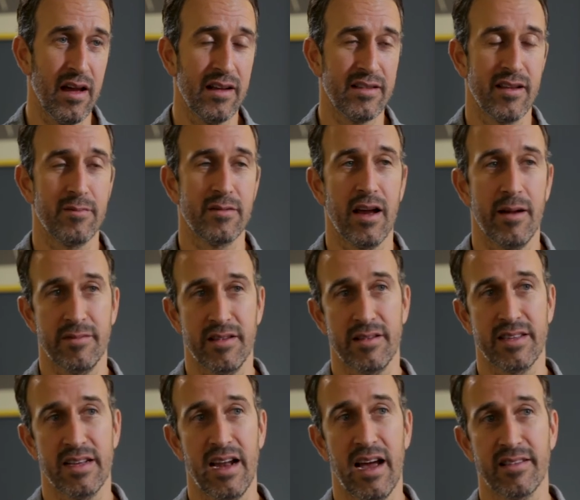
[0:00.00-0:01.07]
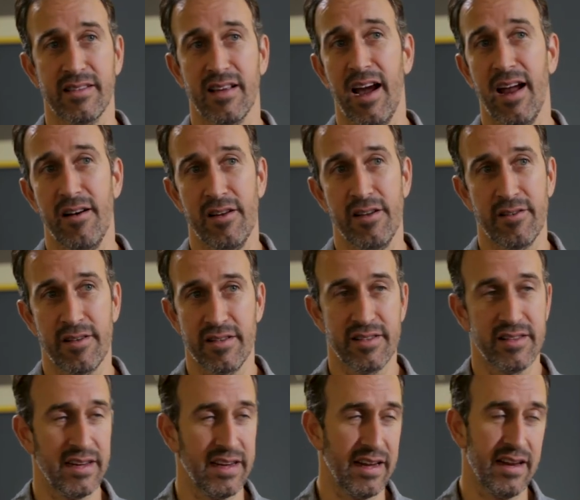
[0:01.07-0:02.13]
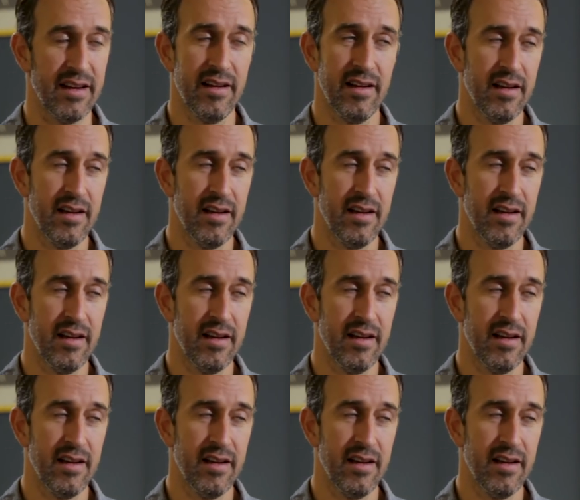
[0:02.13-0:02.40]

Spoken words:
sometimes as an outsider, you can see it.